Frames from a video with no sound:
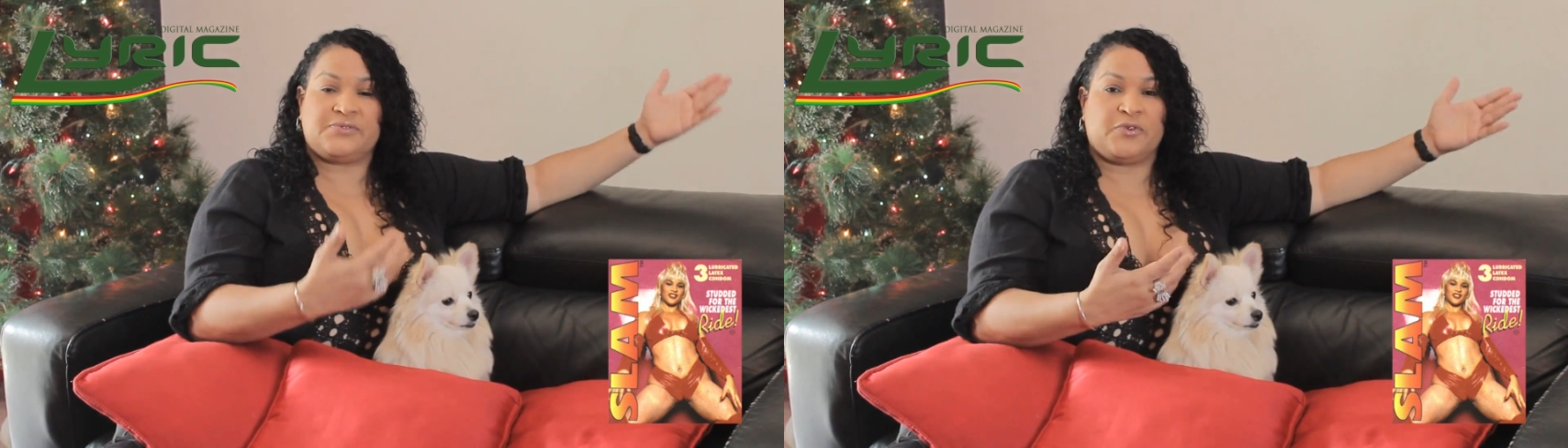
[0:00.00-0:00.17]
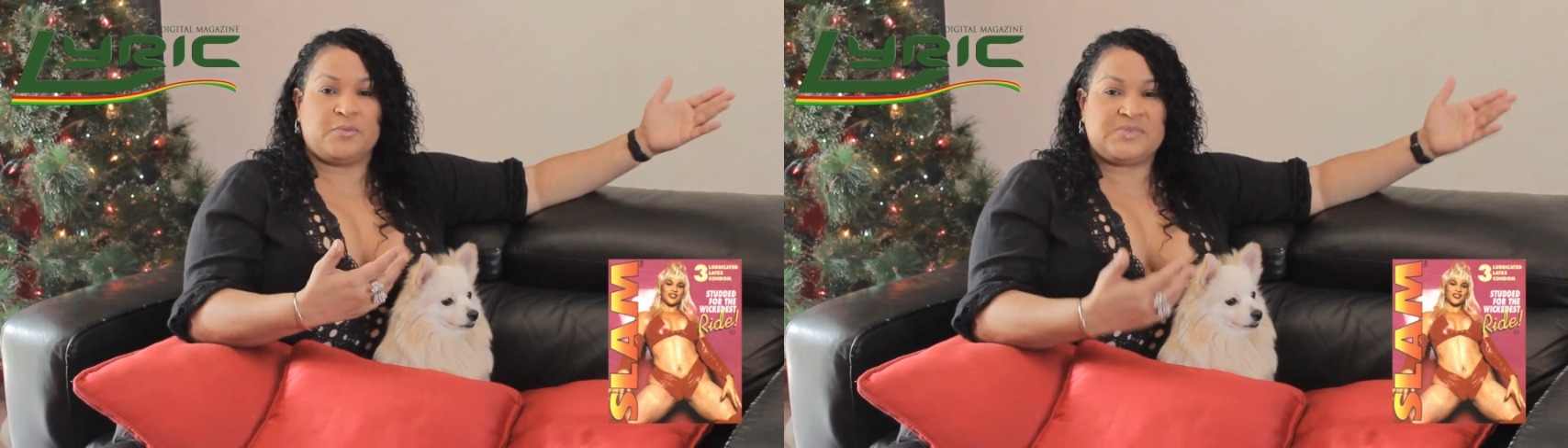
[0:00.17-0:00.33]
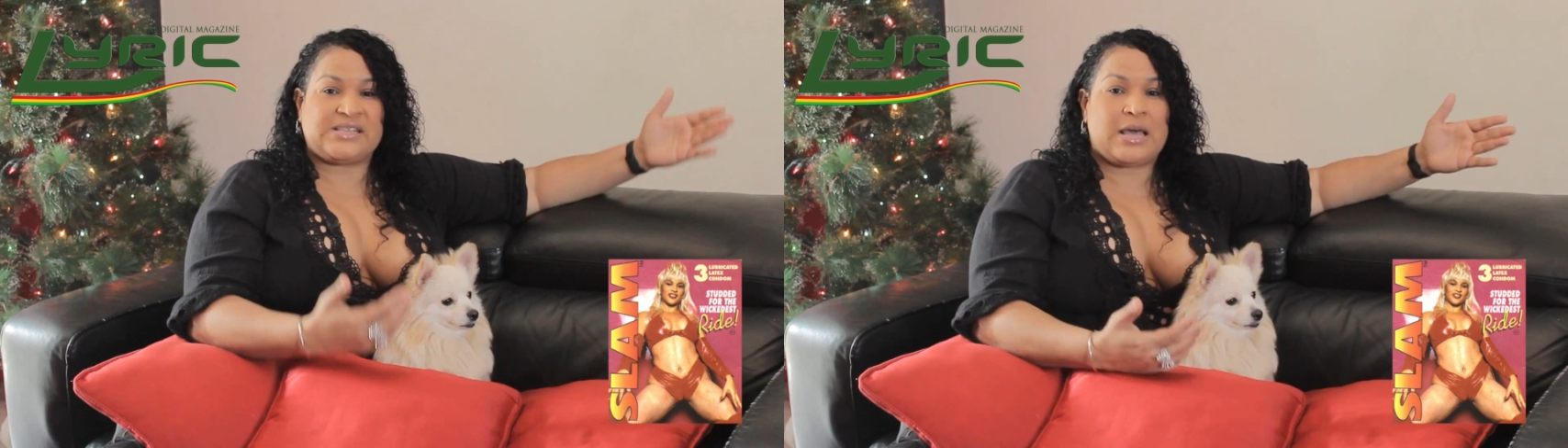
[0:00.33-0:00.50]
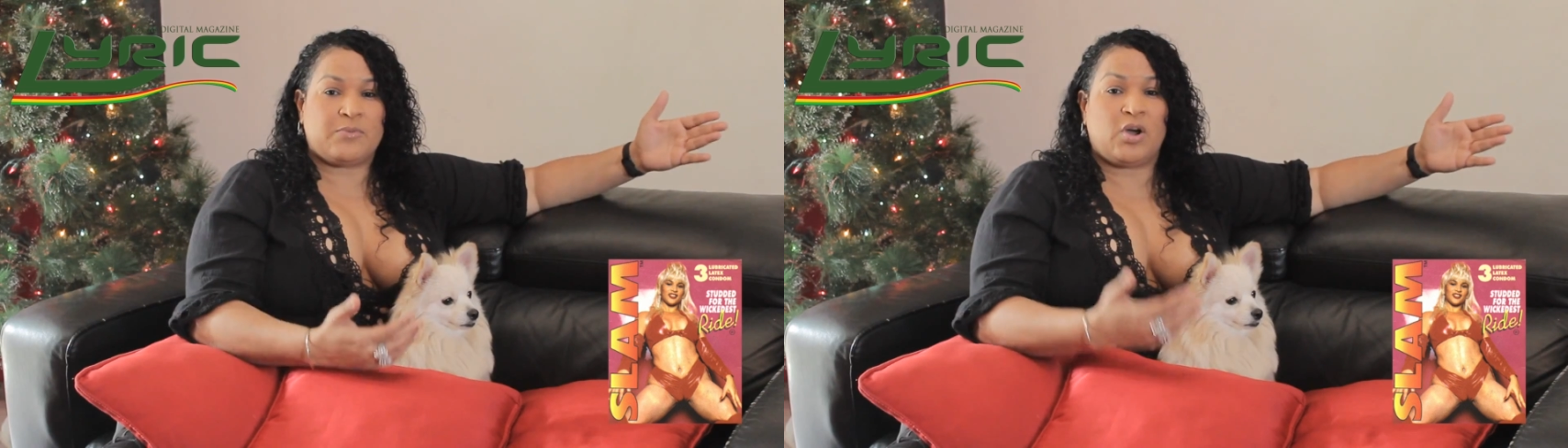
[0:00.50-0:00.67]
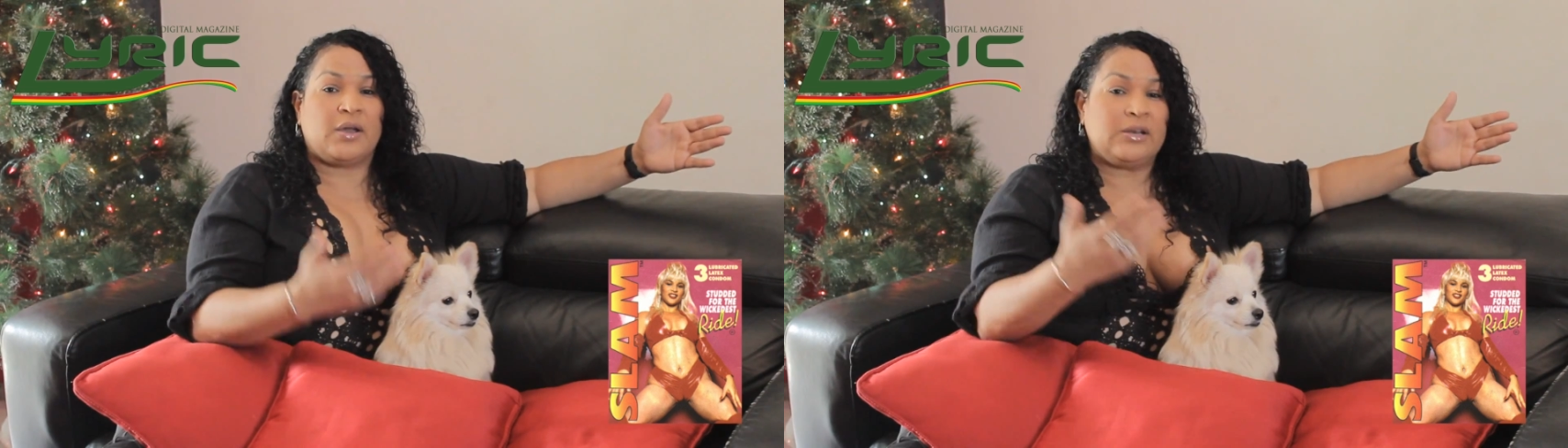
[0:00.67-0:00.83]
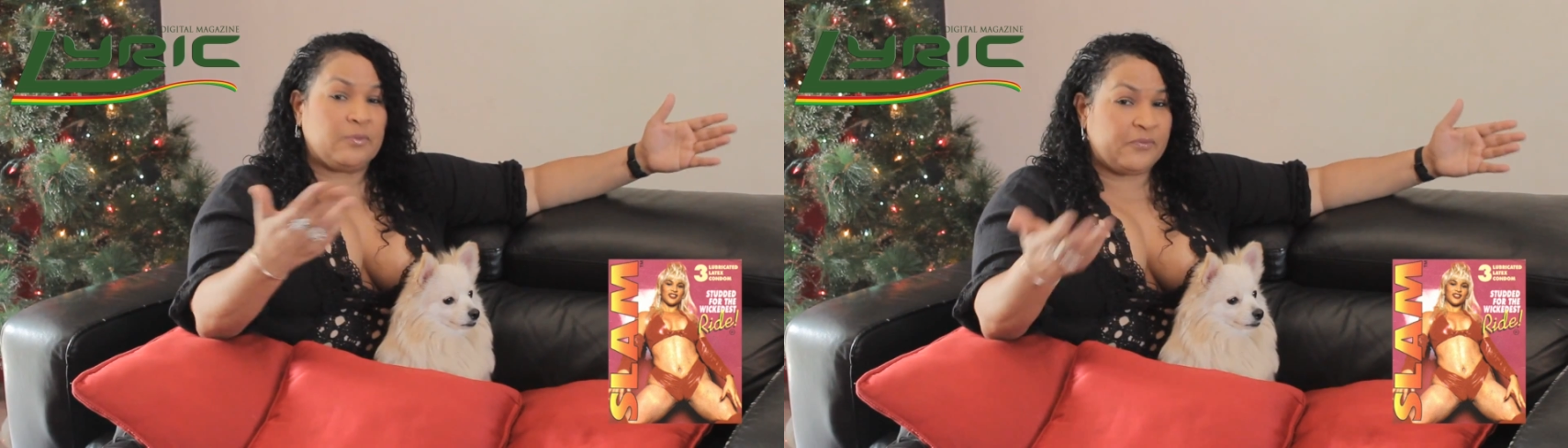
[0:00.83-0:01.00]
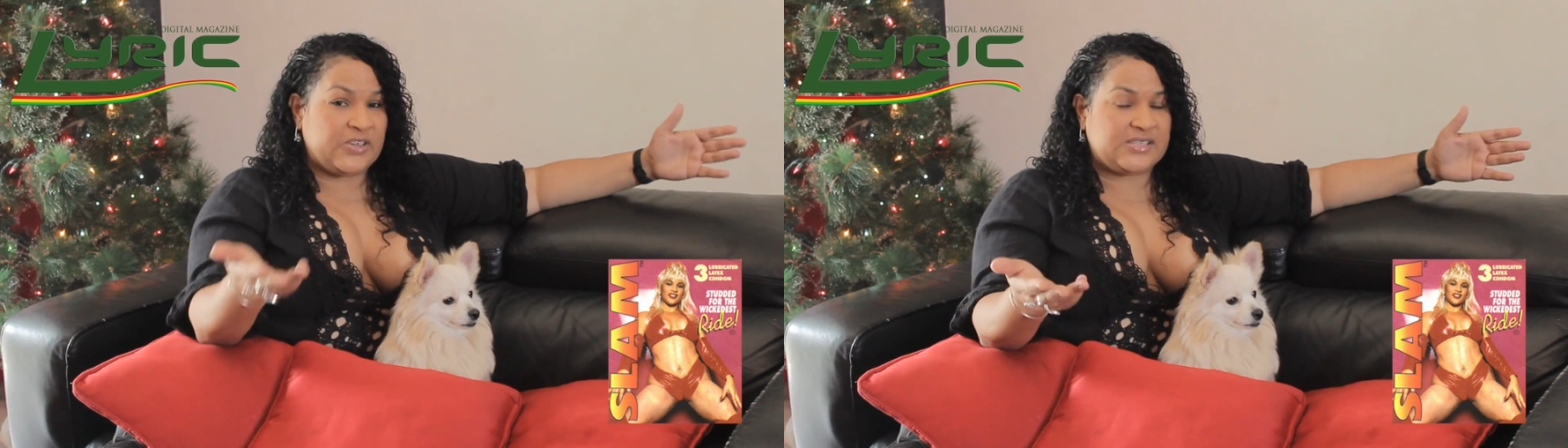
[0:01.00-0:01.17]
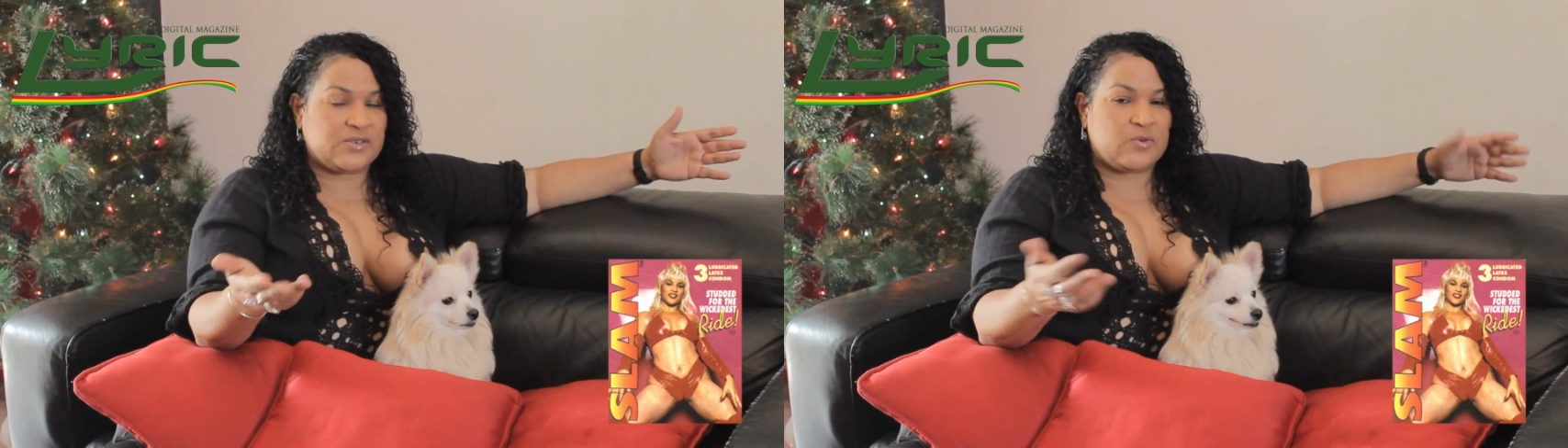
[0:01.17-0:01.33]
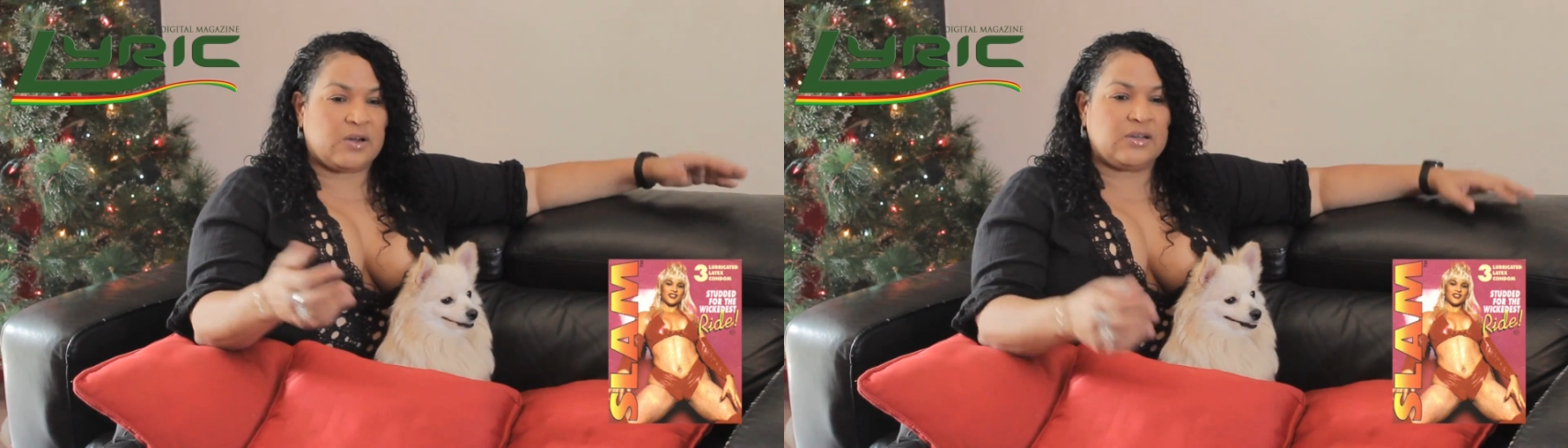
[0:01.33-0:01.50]
from Slam Condom,
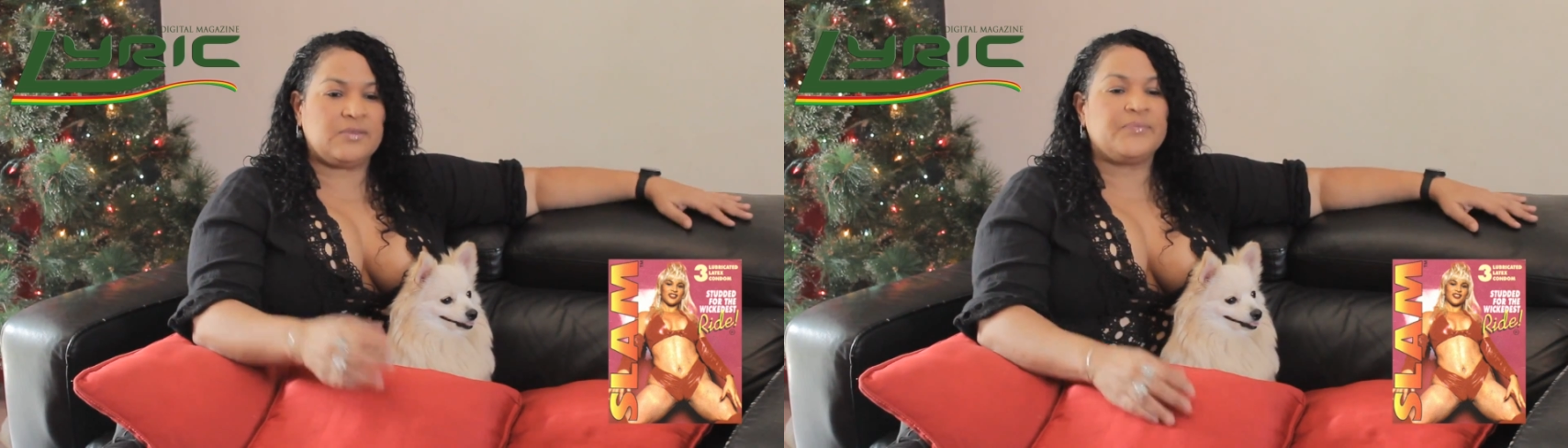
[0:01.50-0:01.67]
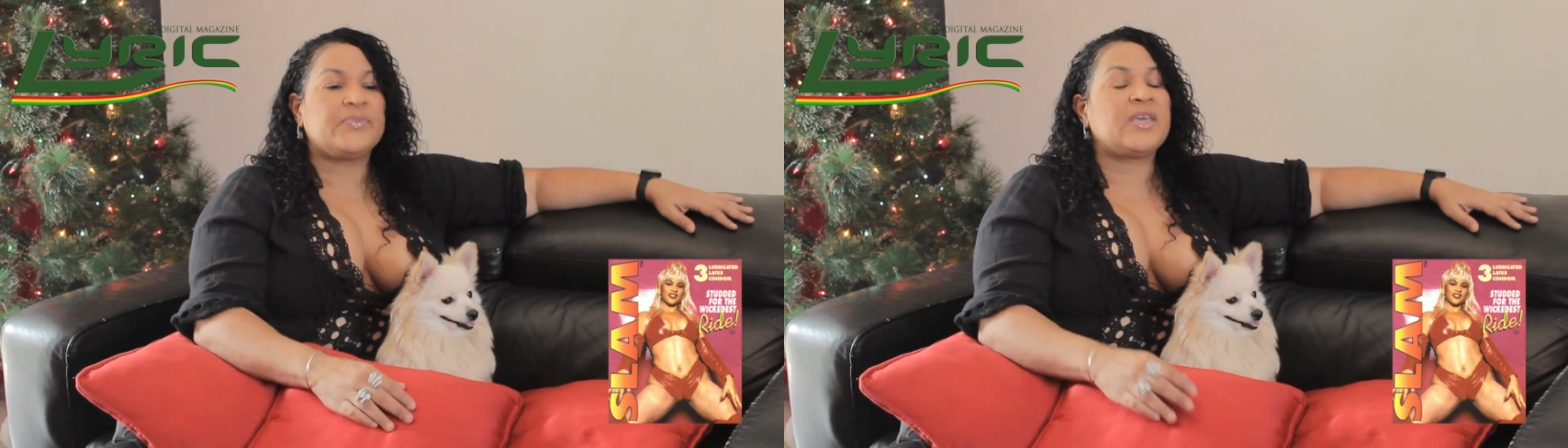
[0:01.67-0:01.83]
Victor Wong,